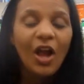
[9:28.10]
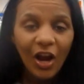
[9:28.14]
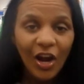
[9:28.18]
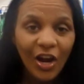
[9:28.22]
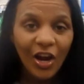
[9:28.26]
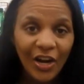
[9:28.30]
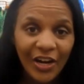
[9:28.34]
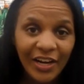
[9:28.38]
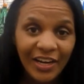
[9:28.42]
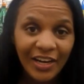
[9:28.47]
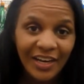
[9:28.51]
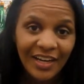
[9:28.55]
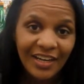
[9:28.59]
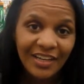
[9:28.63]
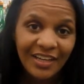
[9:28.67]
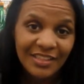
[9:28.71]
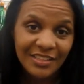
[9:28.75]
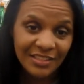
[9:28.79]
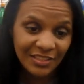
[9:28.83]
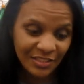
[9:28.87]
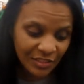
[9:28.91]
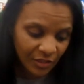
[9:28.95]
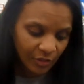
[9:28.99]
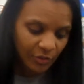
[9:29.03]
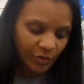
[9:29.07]
Alright guys,
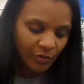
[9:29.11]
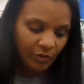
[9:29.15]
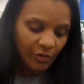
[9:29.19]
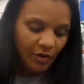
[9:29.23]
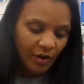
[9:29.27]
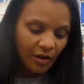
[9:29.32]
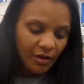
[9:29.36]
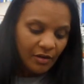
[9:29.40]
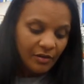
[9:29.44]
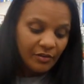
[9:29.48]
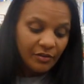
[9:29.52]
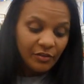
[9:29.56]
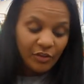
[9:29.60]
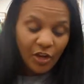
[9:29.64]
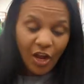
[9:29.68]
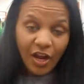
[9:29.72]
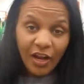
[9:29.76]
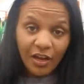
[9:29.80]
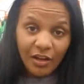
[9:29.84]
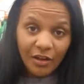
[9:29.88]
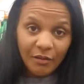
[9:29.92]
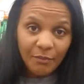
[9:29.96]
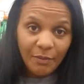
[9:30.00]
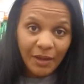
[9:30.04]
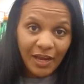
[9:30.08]
so not
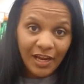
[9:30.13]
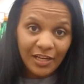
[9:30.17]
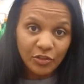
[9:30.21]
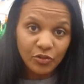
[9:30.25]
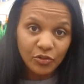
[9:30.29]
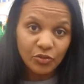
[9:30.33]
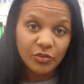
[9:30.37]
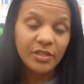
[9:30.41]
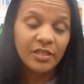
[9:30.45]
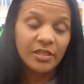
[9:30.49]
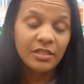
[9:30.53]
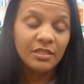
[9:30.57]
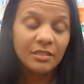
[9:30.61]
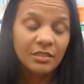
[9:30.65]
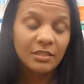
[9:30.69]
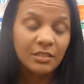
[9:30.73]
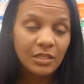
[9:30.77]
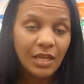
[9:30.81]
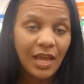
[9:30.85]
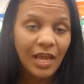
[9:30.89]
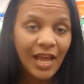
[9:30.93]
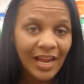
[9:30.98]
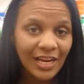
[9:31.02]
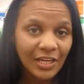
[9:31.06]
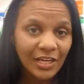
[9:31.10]
a bad
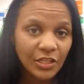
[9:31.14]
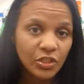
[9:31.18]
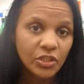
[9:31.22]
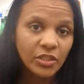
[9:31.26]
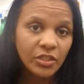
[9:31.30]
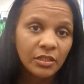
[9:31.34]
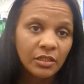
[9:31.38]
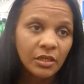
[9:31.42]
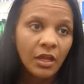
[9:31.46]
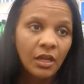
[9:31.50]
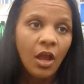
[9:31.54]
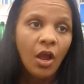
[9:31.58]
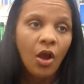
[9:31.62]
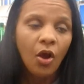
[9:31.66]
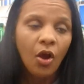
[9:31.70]
transaction.